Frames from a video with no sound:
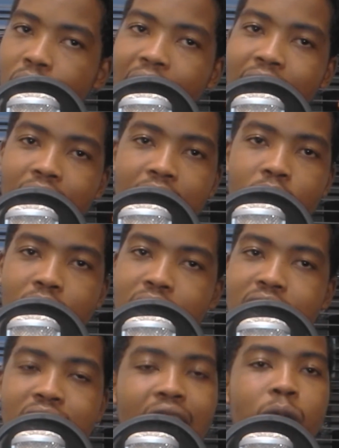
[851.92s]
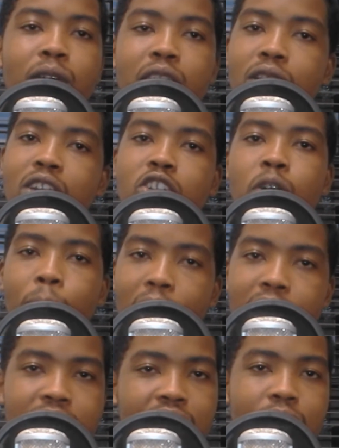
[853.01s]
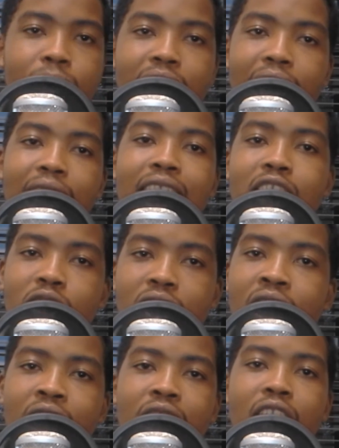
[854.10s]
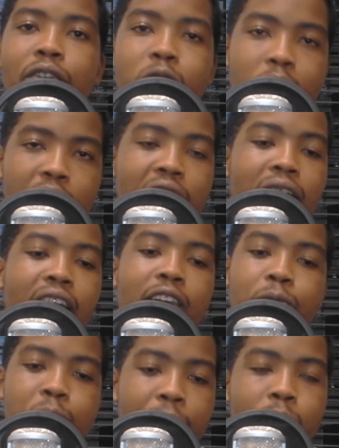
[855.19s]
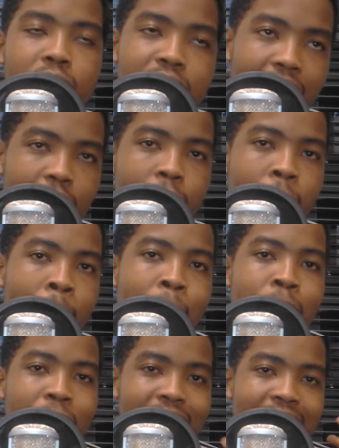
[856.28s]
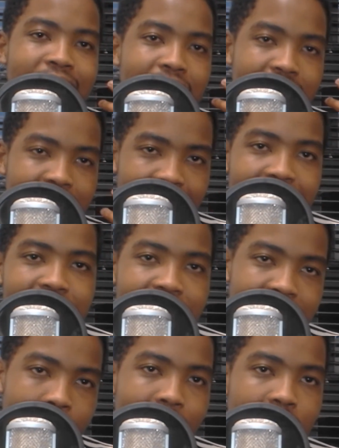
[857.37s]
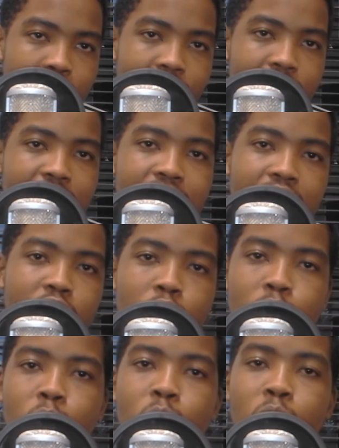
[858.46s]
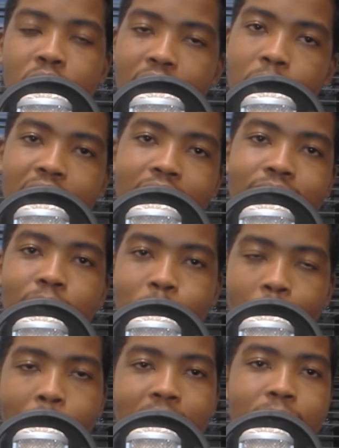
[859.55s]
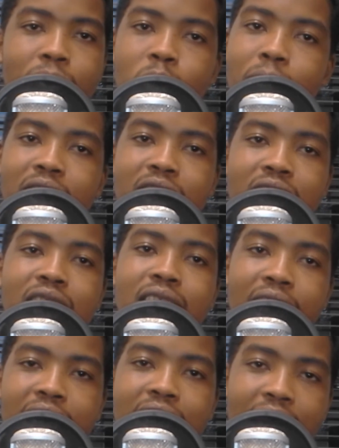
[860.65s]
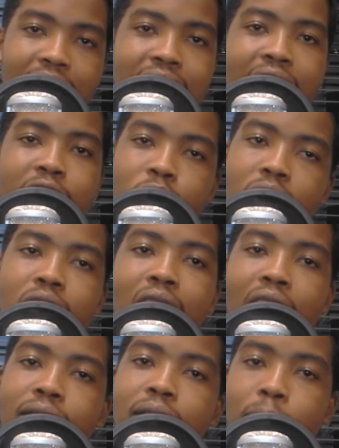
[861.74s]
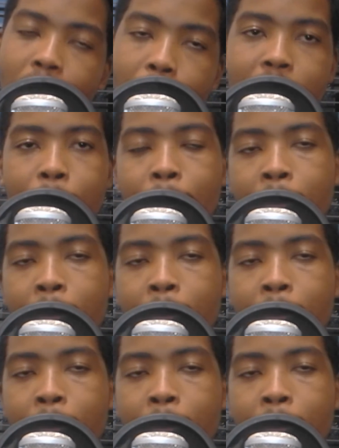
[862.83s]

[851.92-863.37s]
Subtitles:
I don't understand where you learned your politics, my guy. If people tell you that the slightest amount of this that you do, you're going to have a problem, you must just take it like that. You're going to have a problem.